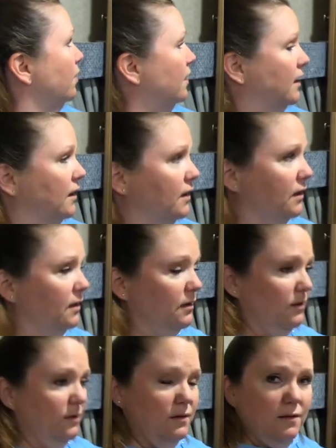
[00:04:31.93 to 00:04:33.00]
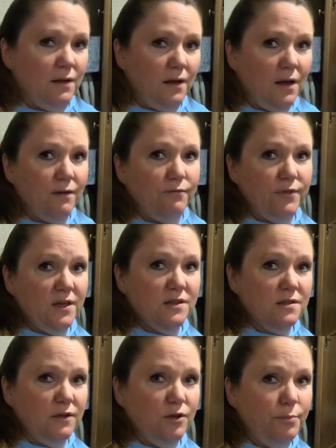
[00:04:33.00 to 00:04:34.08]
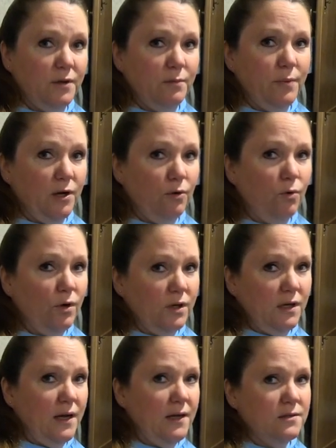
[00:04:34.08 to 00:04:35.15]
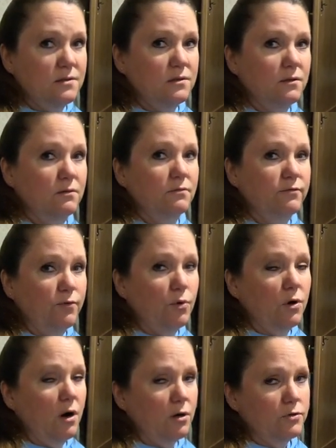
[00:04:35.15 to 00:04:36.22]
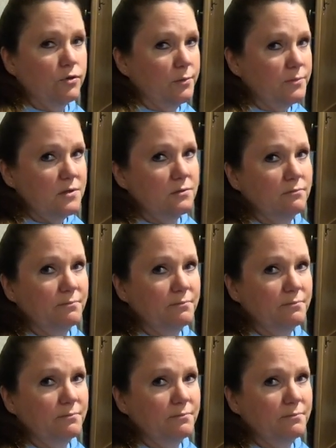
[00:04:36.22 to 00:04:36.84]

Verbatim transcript: and have things a little bit better organized for our trips.